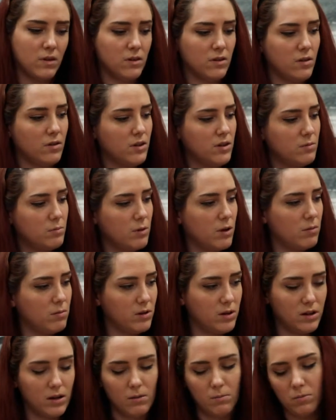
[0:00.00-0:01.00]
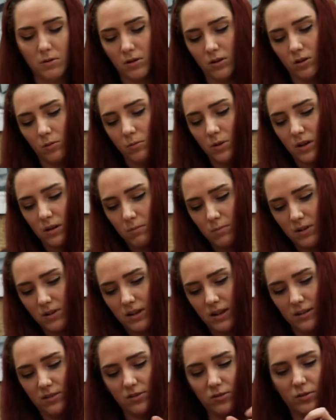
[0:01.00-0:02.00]
So it's bubbling up a little bit, but
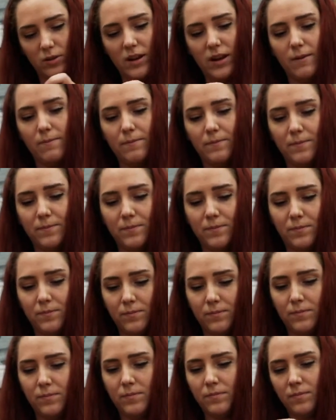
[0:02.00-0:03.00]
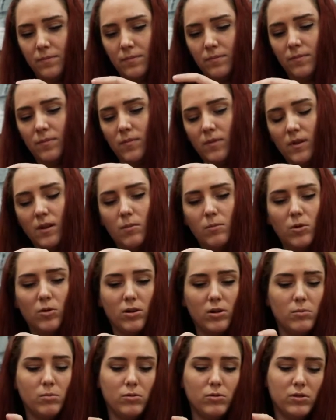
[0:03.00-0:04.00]
that's okay. I'm
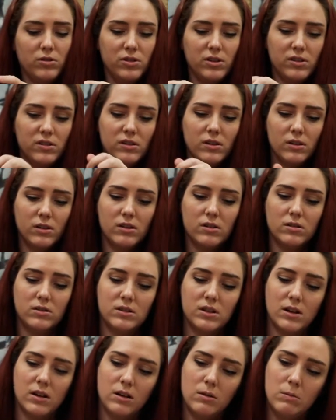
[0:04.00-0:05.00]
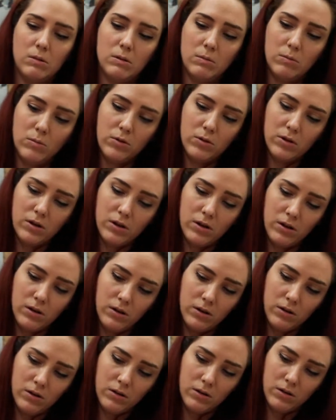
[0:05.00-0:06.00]
going to pour just a little tiny bit more.
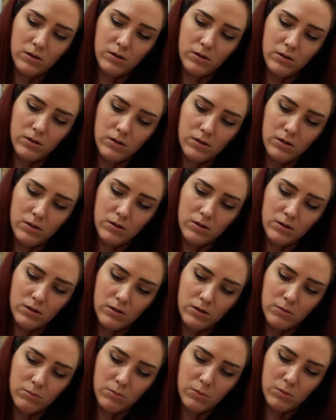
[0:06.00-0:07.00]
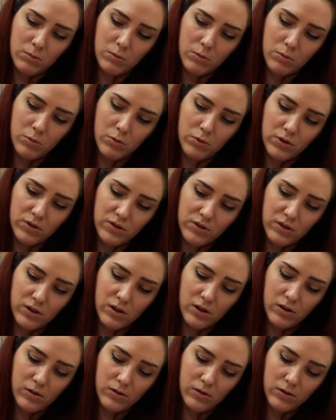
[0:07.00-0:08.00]
Remember, pour
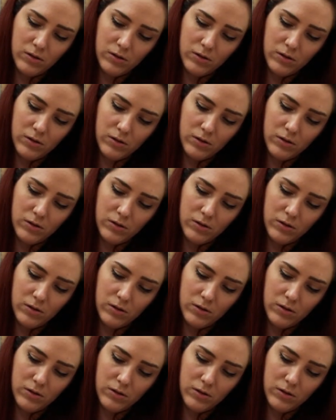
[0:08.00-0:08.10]
slow.